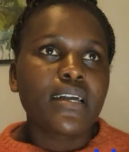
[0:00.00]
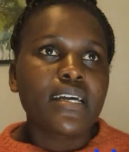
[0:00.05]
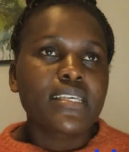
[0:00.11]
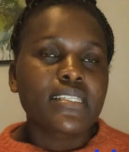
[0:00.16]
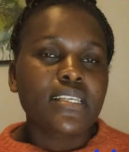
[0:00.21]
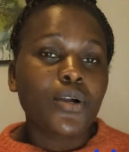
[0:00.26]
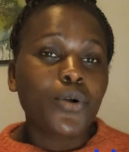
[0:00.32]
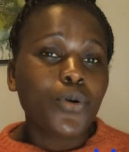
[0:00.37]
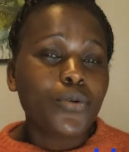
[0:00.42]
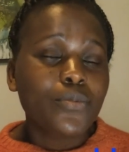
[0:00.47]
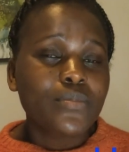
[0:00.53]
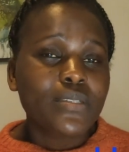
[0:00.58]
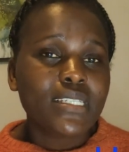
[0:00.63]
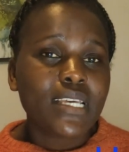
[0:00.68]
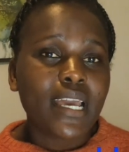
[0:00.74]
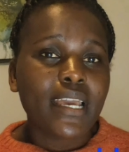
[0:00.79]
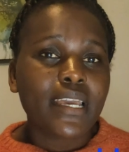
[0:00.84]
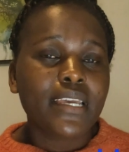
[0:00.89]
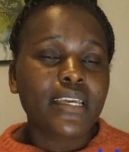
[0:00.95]
home
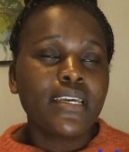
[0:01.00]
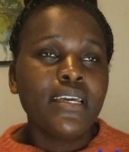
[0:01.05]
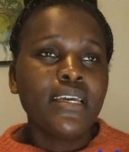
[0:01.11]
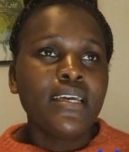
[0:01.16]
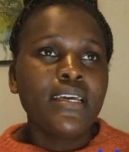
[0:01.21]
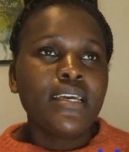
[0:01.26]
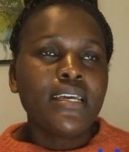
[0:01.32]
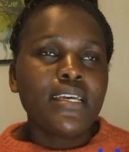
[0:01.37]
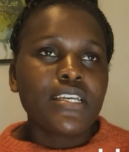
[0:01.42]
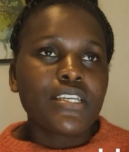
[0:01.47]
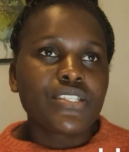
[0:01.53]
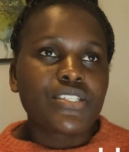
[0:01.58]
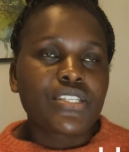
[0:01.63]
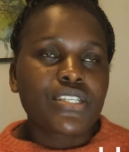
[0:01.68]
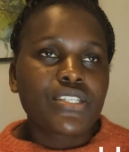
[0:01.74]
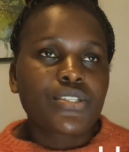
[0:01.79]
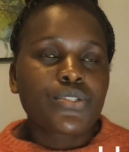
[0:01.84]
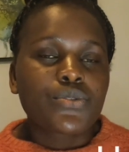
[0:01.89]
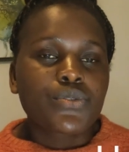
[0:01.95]
tie,
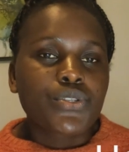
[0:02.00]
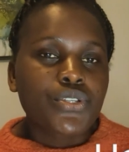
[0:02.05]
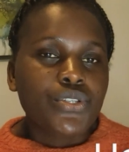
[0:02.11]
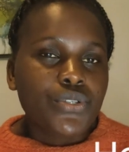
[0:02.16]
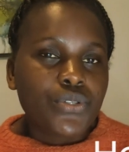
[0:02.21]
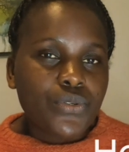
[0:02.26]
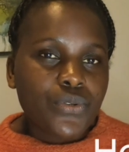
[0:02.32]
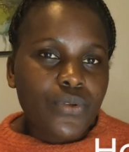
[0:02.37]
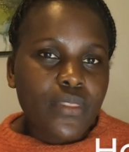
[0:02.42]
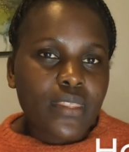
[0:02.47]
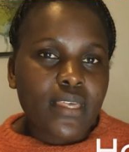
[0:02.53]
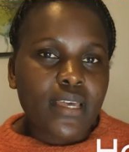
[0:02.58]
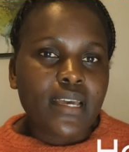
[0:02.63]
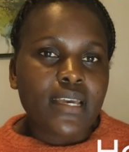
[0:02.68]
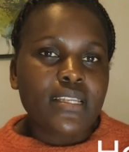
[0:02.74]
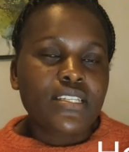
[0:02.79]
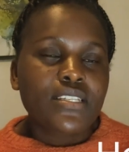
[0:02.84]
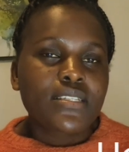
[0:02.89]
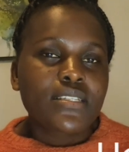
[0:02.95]
just to show
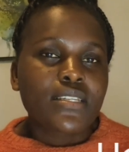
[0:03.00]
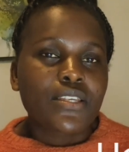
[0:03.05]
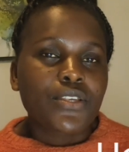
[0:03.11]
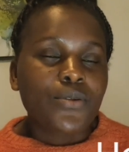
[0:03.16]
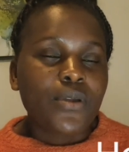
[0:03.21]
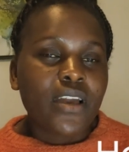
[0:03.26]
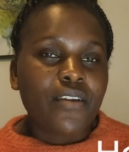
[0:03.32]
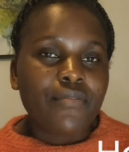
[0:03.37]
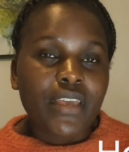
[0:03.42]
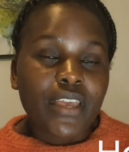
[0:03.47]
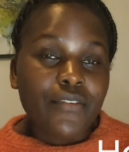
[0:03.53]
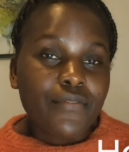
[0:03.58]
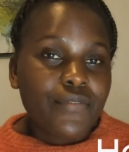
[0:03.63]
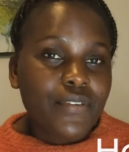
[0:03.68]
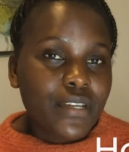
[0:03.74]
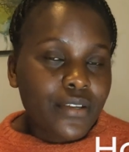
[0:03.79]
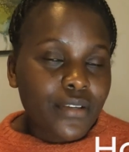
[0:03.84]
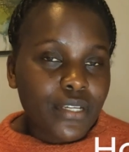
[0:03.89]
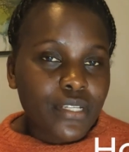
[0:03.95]
that you have
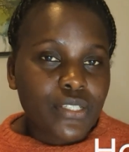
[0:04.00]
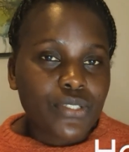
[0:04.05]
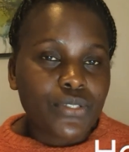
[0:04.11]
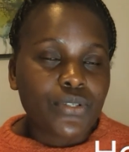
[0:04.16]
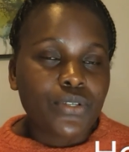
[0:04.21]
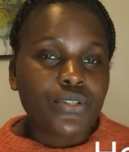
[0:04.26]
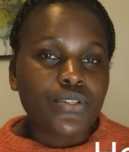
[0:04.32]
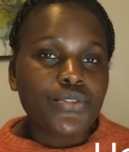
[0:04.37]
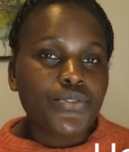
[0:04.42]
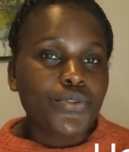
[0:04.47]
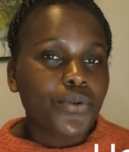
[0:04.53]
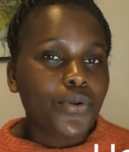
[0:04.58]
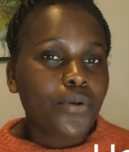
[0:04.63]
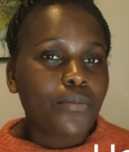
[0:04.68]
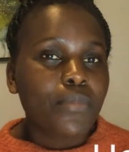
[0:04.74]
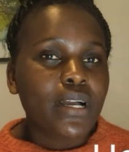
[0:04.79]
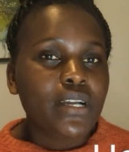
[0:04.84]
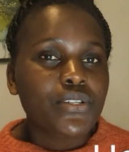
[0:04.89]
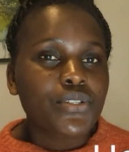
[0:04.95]
every reason to
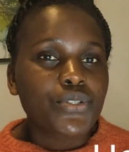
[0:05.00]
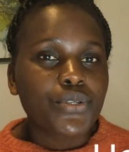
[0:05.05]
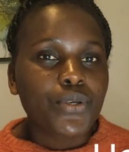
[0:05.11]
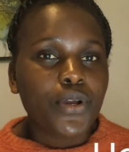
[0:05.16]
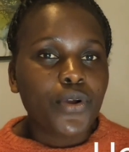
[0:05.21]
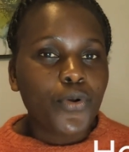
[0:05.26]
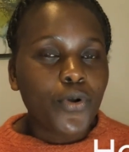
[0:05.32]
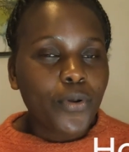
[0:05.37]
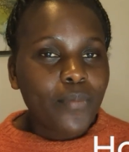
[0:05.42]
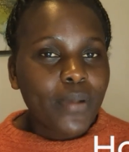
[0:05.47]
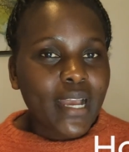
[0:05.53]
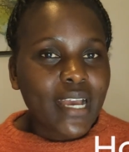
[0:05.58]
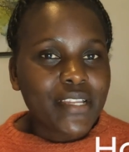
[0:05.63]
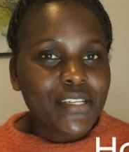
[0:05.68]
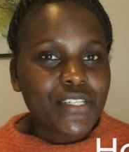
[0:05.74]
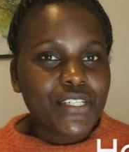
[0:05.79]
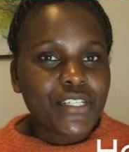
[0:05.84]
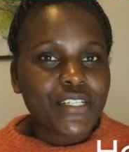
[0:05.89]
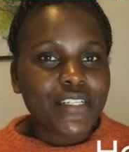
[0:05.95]
go back to your home
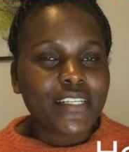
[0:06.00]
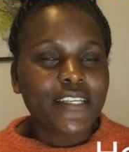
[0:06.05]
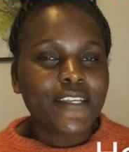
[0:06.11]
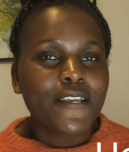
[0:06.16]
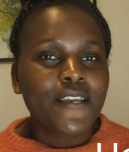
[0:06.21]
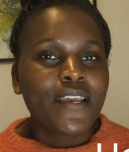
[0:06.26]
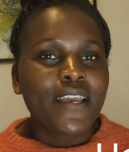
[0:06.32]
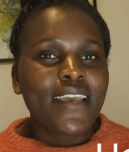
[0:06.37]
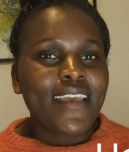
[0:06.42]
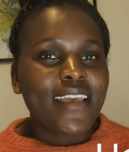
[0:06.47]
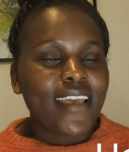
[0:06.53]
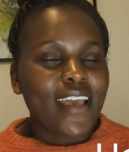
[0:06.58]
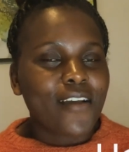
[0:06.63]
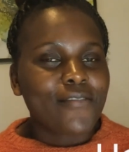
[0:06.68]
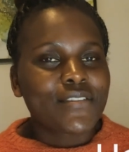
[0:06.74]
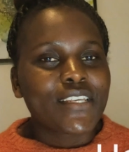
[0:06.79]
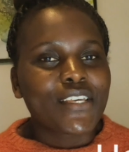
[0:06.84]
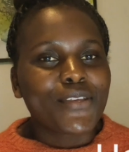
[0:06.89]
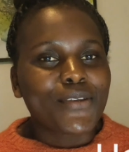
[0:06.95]
country
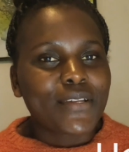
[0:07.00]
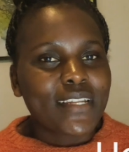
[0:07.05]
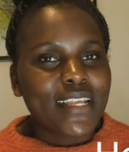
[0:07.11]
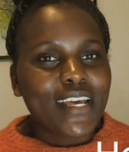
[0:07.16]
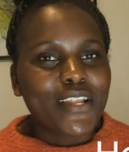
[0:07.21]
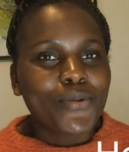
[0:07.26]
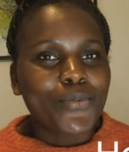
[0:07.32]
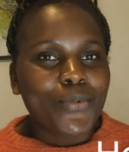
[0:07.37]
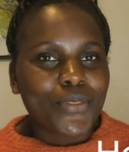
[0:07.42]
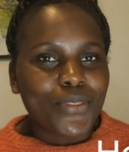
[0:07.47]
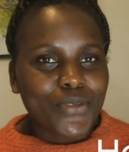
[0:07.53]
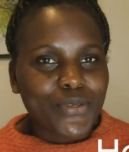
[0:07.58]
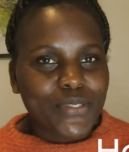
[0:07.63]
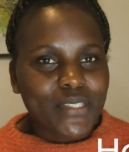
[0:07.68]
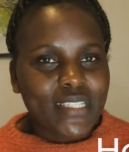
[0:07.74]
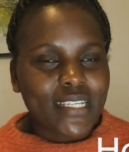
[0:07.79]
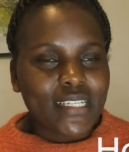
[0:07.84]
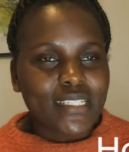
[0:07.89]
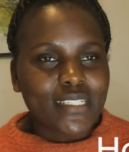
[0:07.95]
after you're done with your
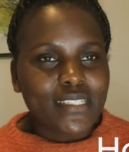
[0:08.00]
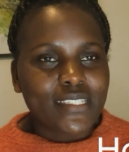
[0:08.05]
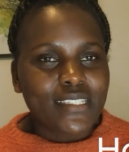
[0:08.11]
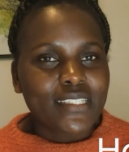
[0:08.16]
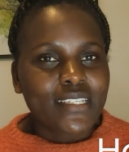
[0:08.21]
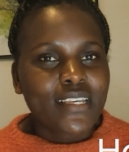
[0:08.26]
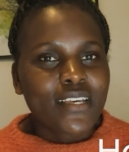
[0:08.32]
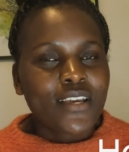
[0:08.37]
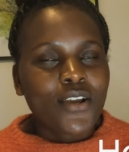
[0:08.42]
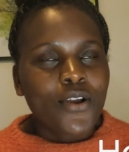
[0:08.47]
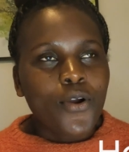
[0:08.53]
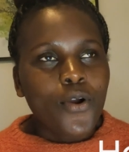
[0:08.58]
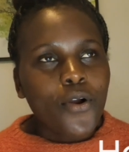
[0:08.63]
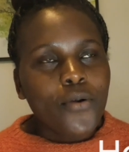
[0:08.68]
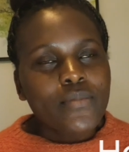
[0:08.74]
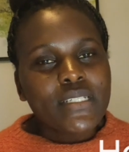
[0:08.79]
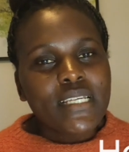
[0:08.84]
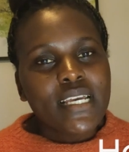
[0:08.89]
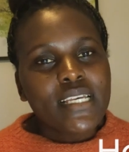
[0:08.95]
studies.
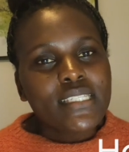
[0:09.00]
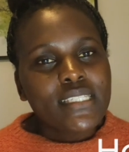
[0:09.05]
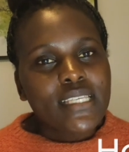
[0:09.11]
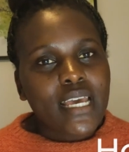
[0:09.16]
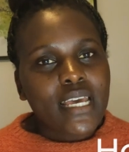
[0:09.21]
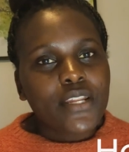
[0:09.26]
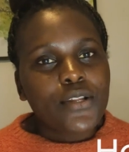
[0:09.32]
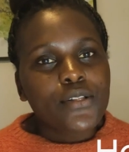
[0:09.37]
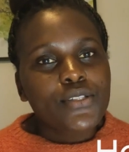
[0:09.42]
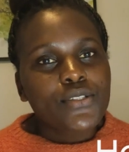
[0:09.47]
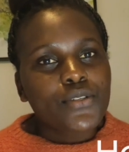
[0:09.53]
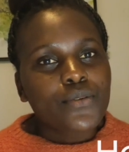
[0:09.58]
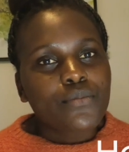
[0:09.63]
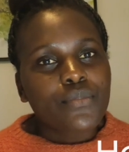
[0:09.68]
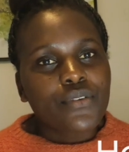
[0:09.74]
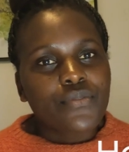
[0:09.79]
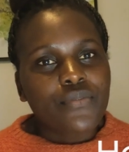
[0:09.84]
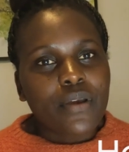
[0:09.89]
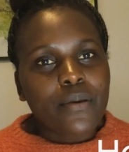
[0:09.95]
Home ties can also
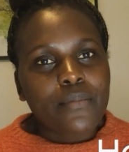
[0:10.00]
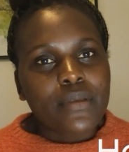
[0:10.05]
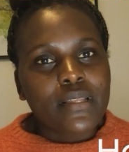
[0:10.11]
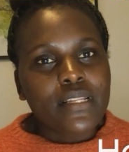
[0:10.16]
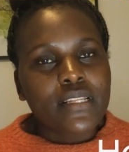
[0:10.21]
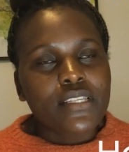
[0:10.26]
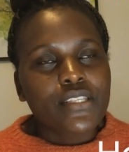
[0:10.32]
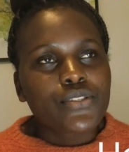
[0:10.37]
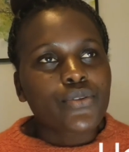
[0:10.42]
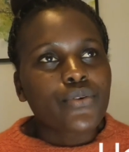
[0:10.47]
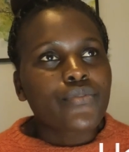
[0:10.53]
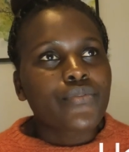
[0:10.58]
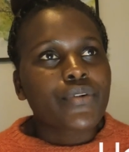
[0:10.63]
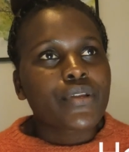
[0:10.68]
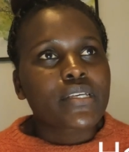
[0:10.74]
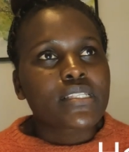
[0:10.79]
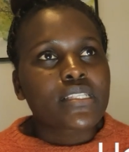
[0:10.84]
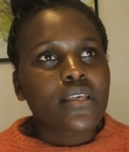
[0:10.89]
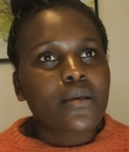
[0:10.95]
be family. So
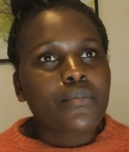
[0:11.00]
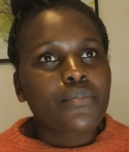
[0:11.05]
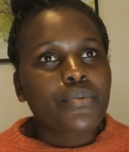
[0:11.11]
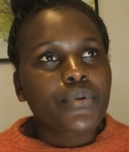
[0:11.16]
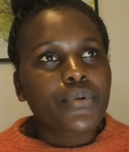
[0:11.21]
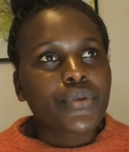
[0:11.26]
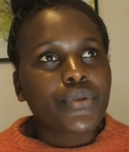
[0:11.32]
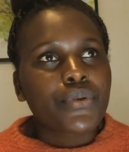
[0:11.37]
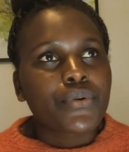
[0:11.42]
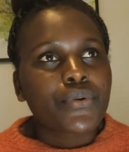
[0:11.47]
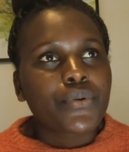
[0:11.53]
for example,